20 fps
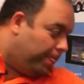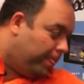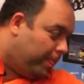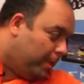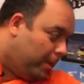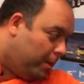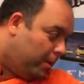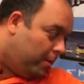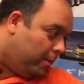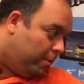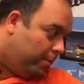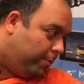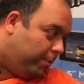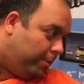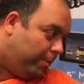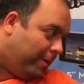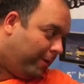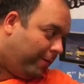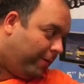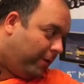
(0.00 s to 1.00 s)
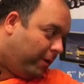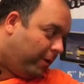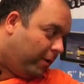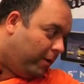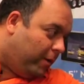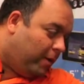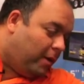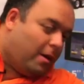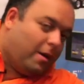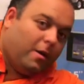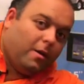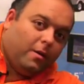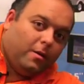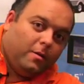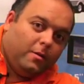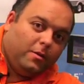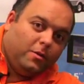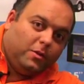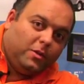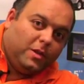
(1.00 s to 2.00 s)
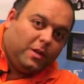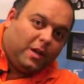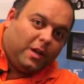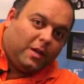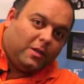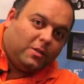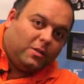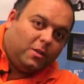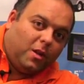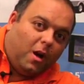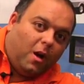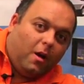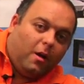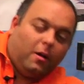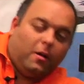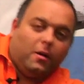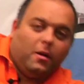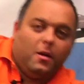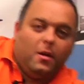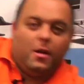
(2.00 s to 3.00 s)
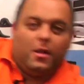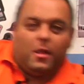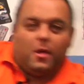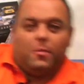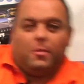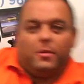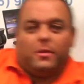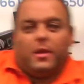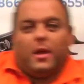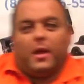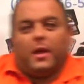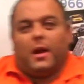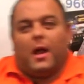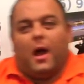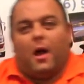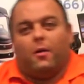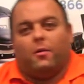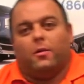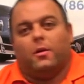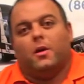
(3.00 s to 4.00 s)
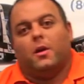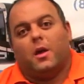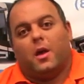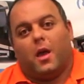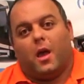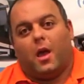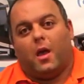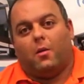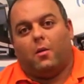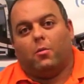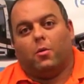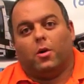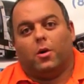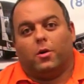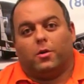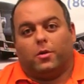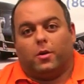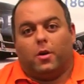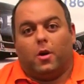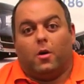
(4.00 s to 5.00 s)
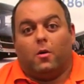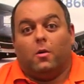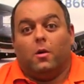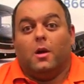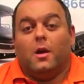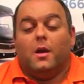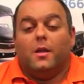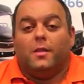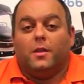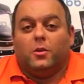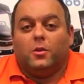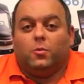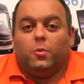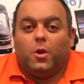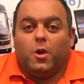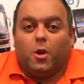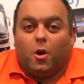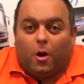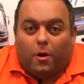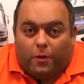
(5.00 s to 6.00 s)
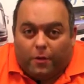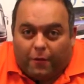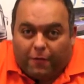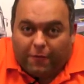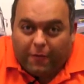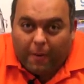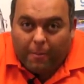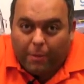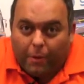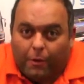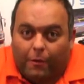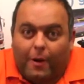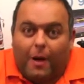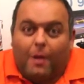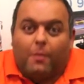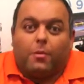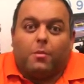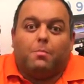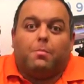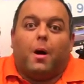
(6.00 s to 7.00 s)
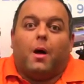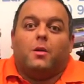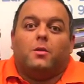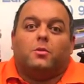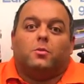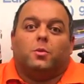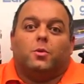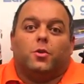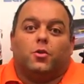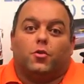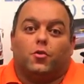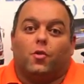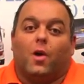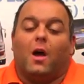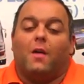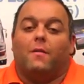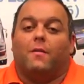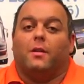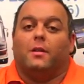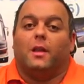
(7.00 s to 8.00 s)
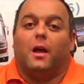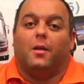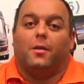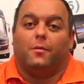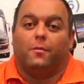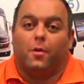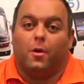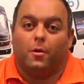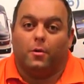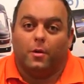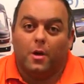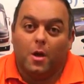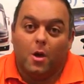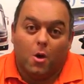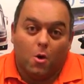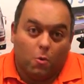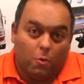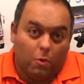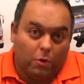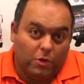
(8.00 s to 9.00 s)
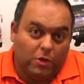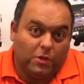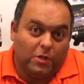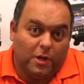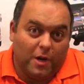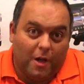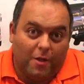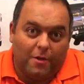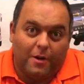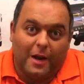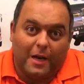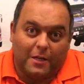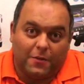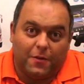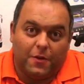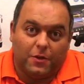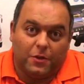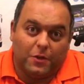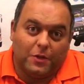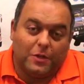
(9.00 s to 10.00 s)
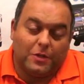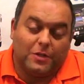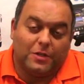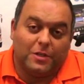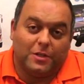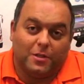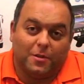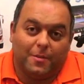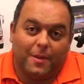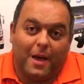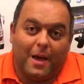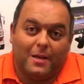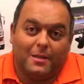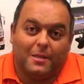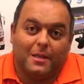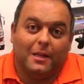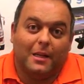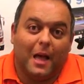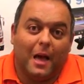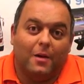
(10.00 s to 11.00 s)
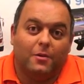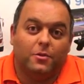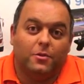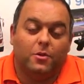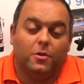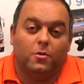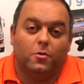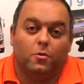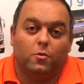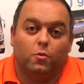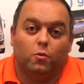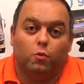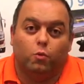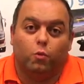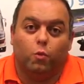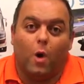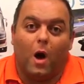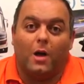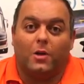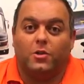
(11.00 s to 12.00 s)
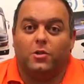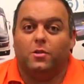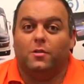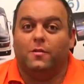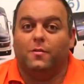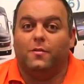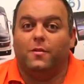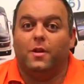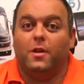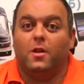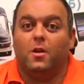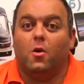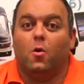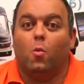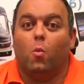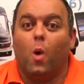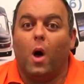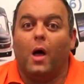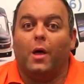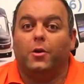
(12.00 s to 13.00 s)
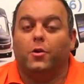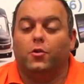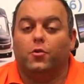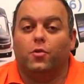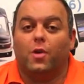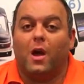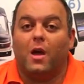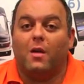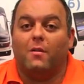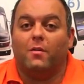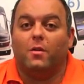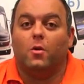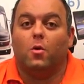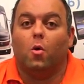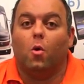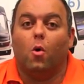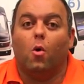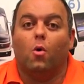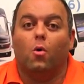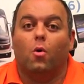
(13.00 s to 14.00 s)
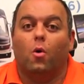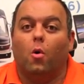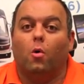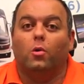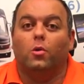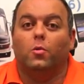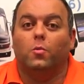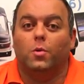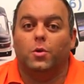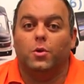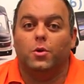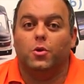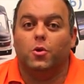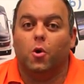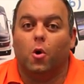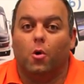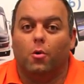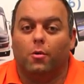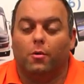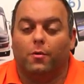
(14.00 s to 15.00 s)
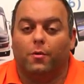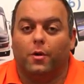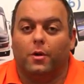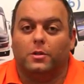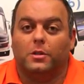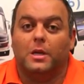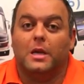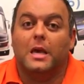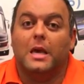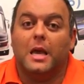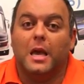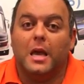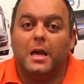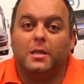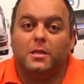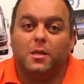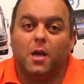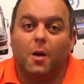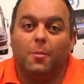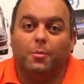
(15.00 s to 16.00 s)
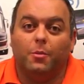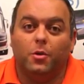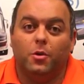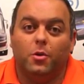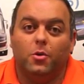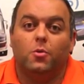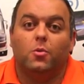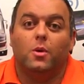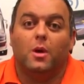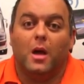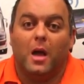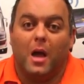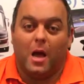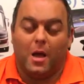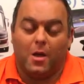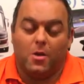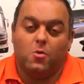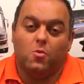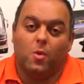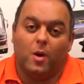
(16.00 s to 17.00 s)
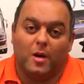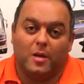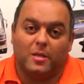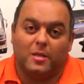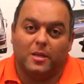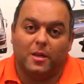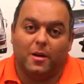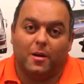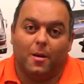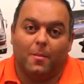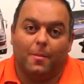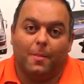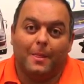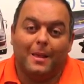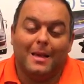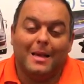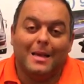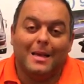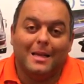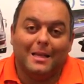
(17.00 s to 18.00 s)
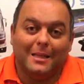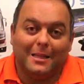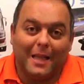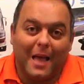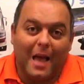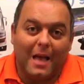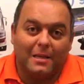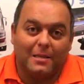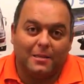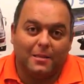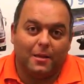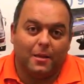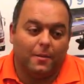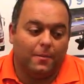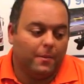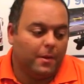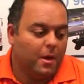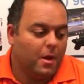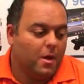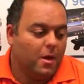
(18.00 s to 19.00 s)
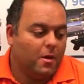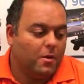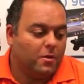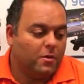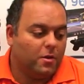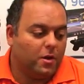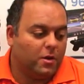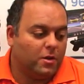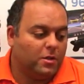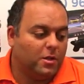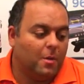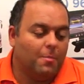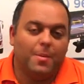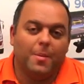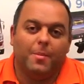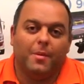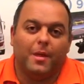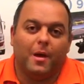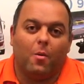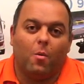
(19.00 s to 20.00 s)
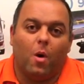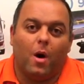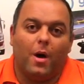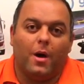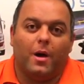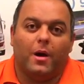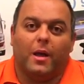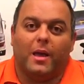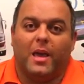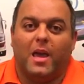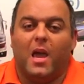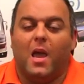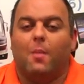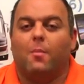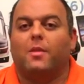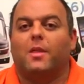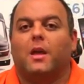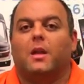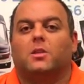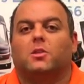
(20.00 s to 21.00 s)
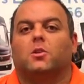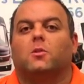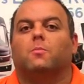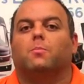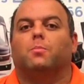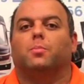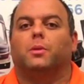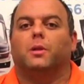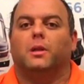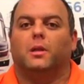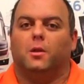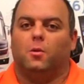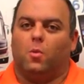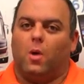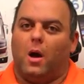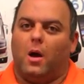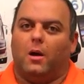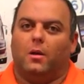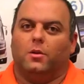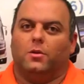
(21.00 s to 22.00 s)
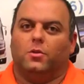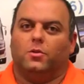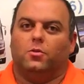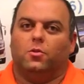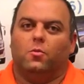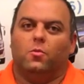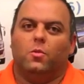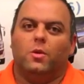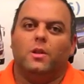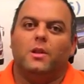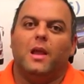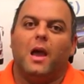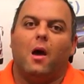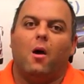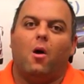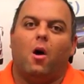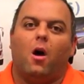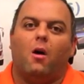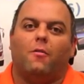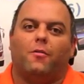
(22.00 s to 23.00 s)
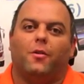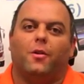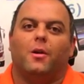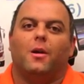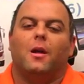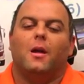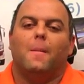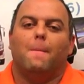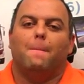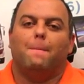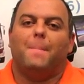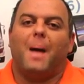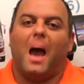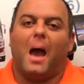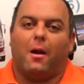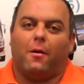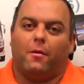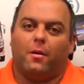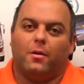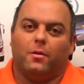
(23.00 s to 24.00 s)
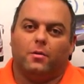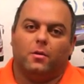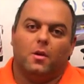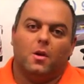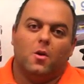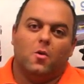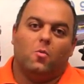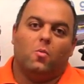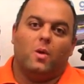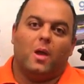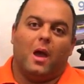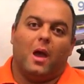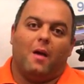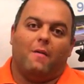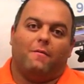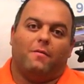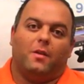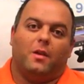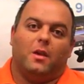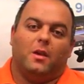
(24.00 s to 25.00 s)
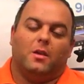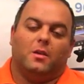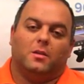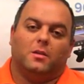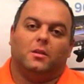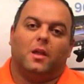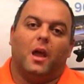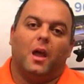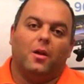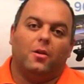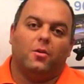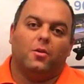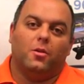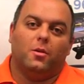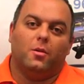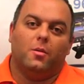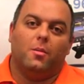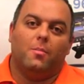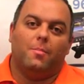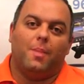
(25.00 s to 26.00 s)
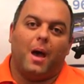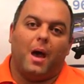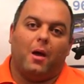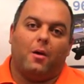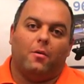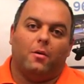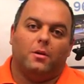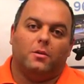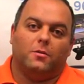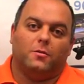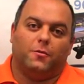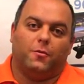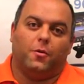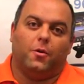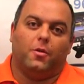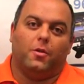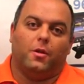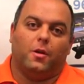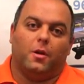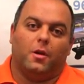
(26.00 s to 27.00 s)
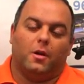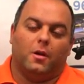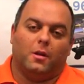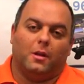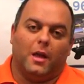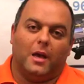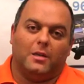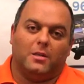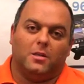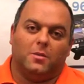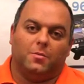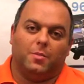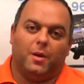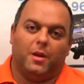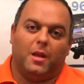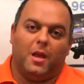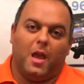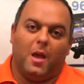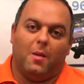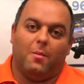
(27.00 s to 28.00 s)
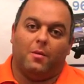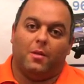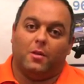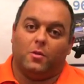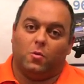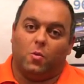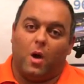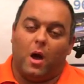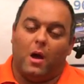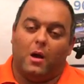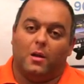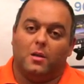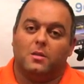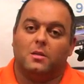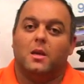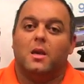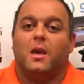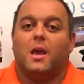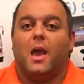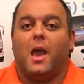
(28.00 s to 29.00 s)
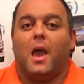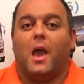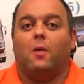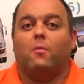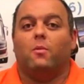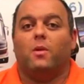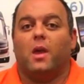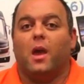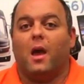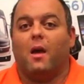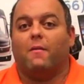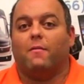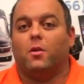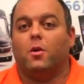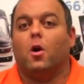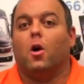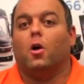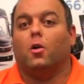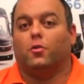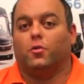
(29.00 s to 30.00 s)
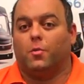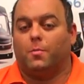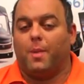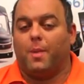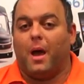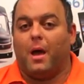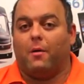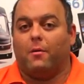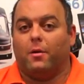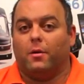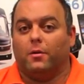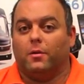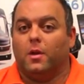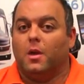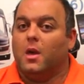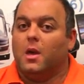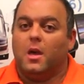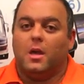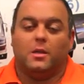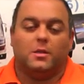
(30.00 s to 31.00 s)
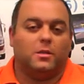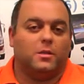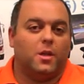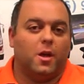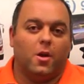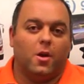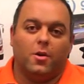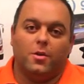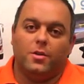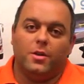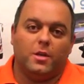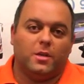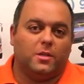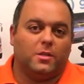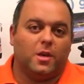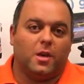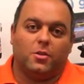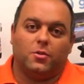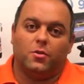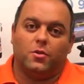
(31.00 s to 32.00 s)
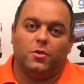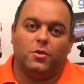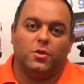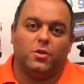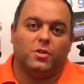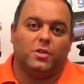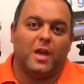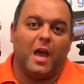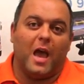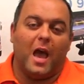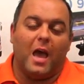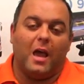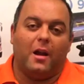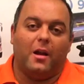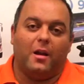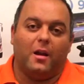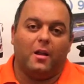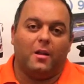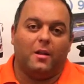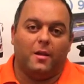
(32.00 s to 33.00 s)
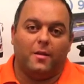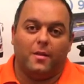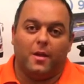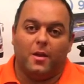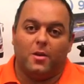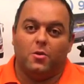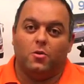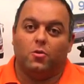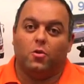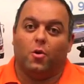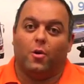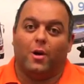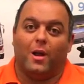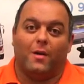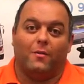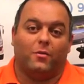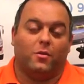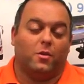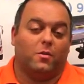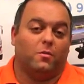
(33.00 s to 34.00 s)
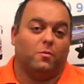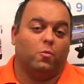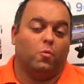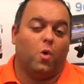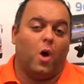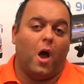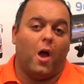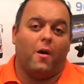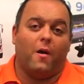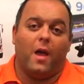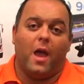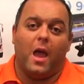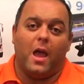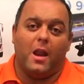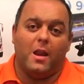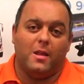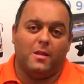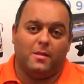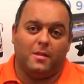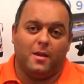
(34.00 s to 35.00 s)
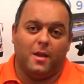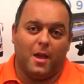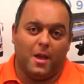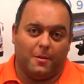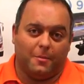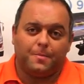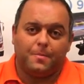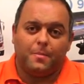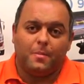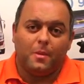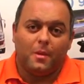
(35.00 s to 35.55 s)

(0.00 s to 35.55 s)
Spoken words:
Put my finger there. You see it gets dark. Then we take it out. And we're good to go. This way you don't have to fumble around with buttons when you're driving down the road, which is another nice feature the system has. It allows you to watch the video while you're driving or only when you go in reverse. It's up to you how you want to set it up. Lastly, so there are some people that wanted a camera that is completely wireless. So we now offer batteries. We have the standard batteries for the license plate camera that's wireless, and we have the ultra batteries. It's there in the accessory, just add it in, and then you don't have to wire anything in.